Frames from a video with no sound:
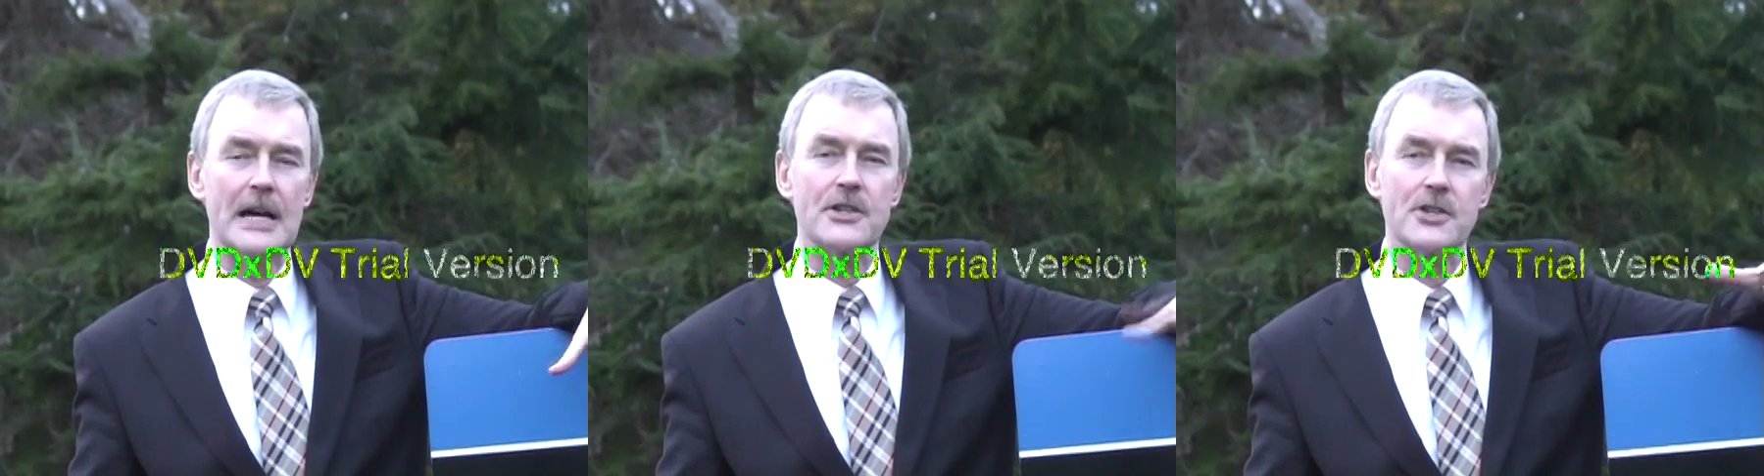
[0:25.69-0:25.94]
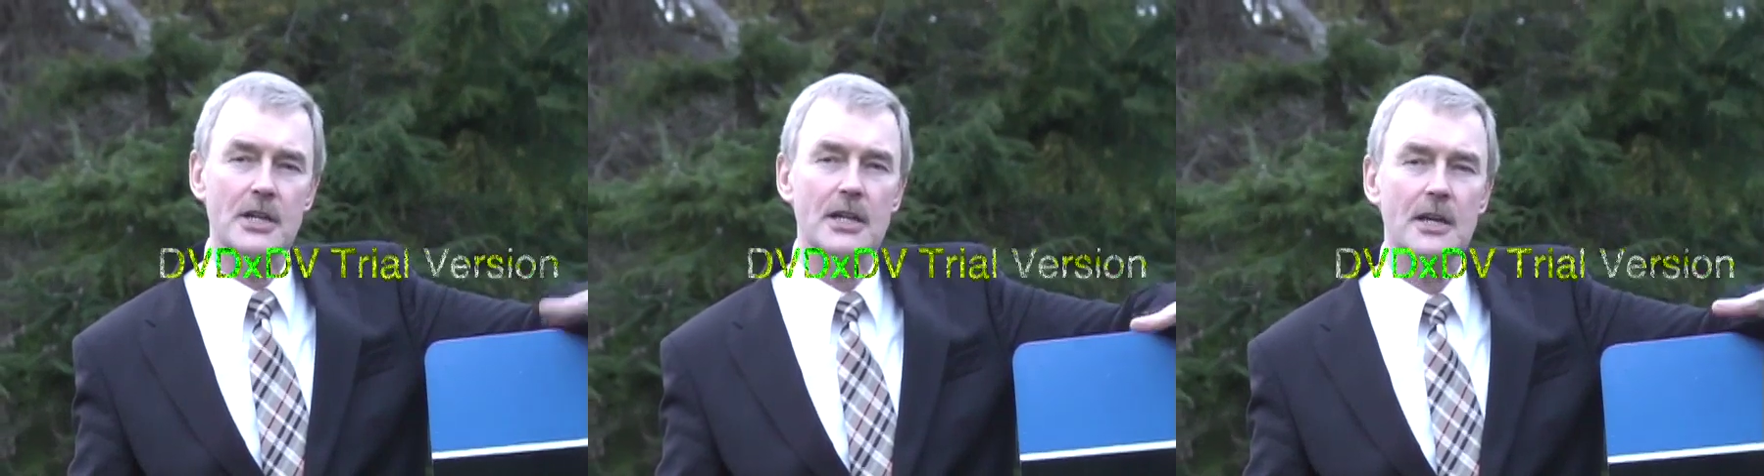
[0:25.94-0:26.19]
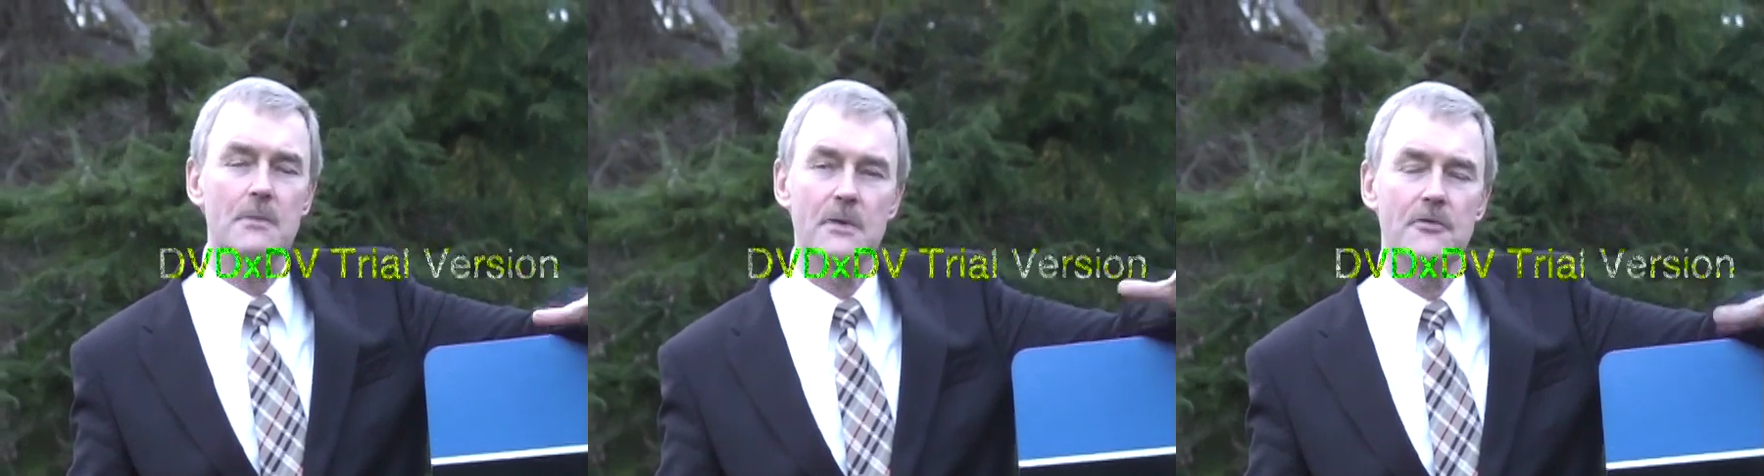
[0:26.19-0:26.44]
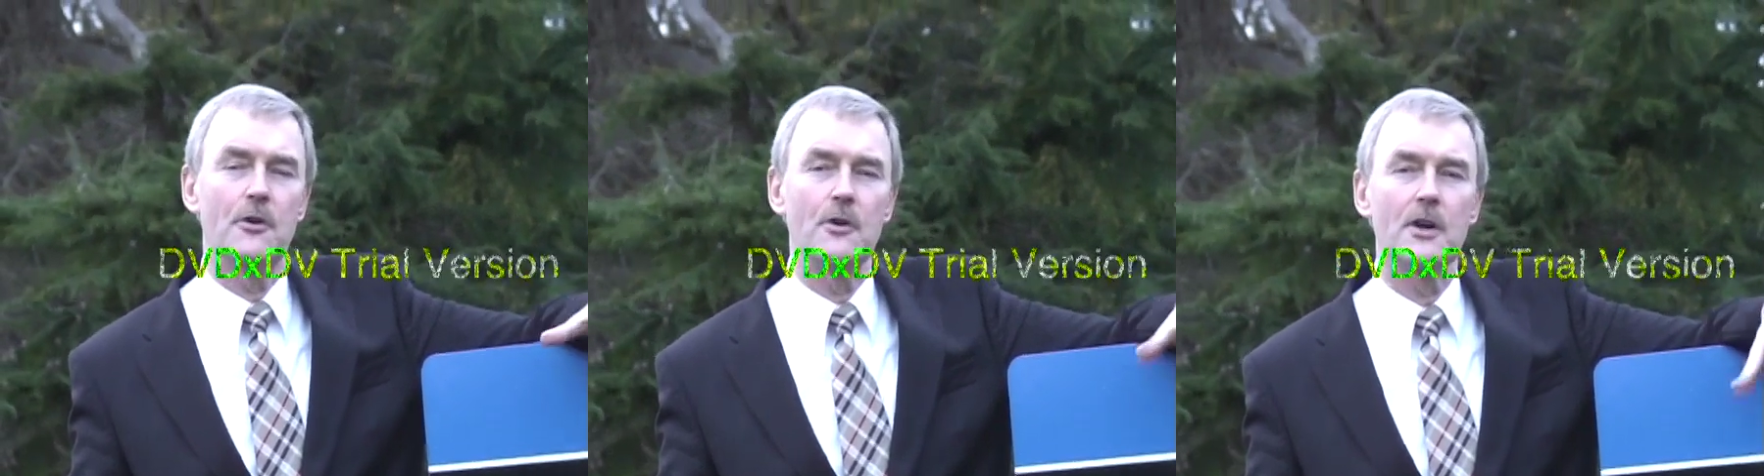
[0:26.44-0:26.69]
and seeking
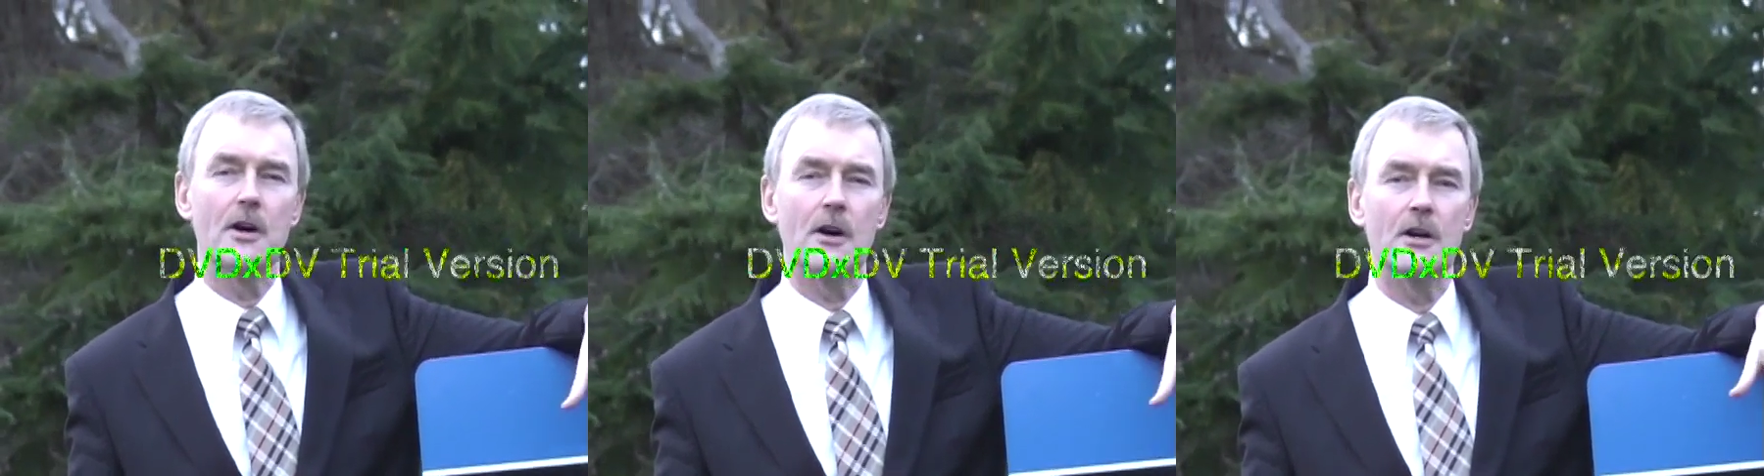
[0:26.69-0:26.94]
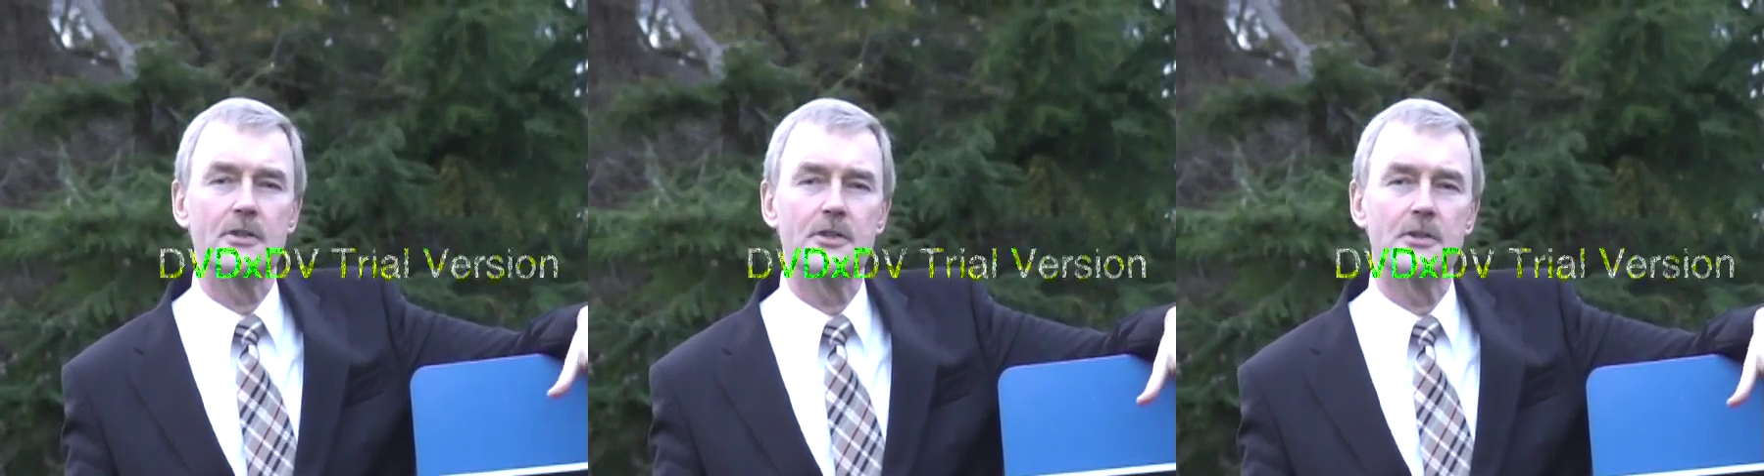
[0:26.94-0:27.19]
before God